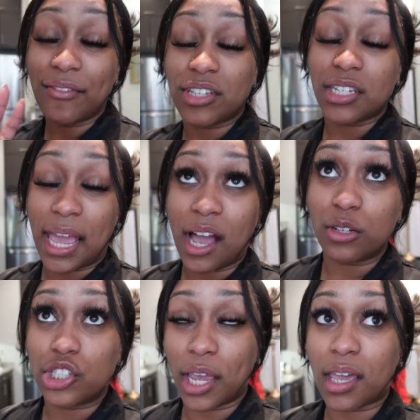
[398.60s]
have to
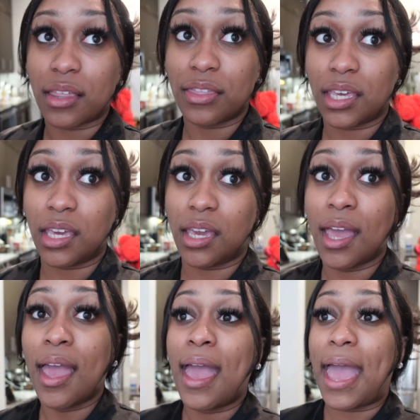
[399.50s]
now check the
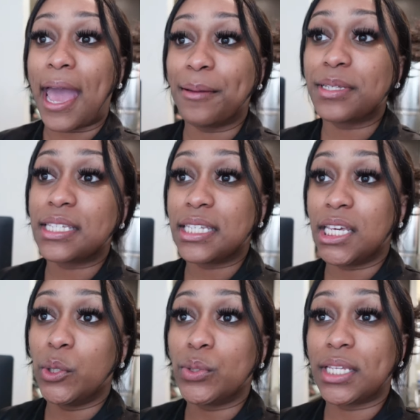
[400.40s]
app to
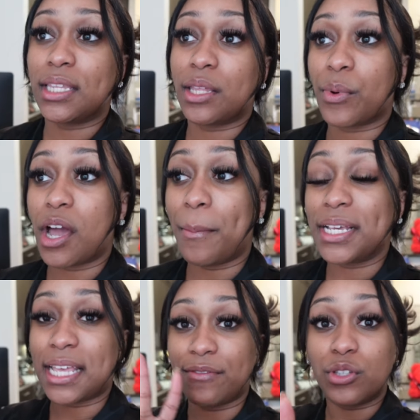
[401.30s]
see who said that they were coming.
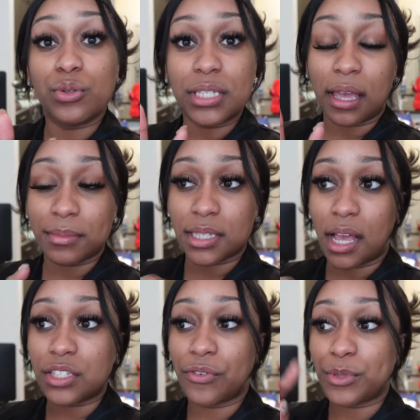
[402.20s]
So I have two time
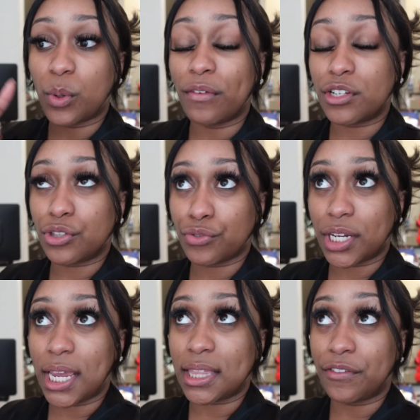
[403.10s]
slots from 12 to
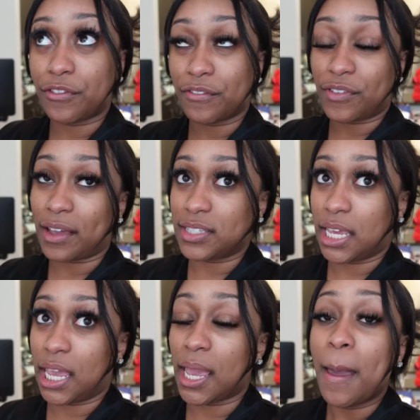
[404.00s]
3 and then from 5 to
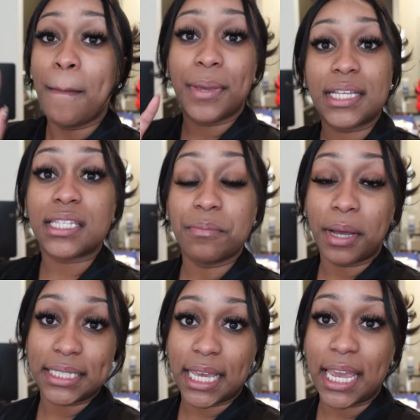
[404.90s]
8. Because it's
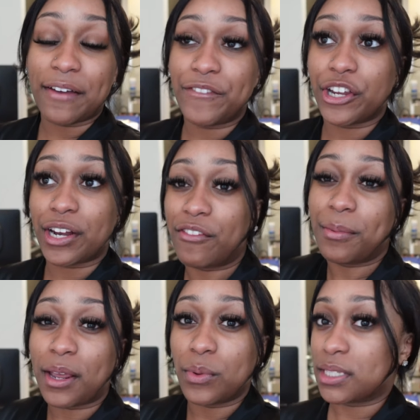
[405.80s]
Monday, I figured
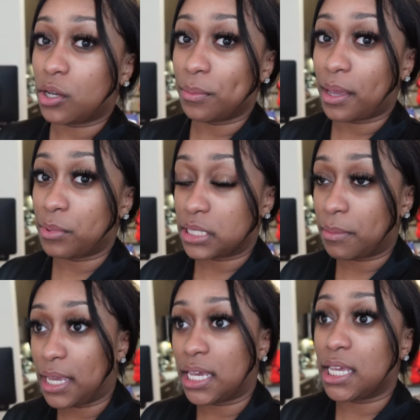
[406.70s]
everybody wasn't going to be able to
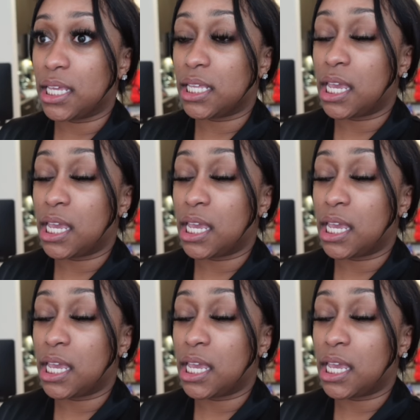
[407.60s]
make it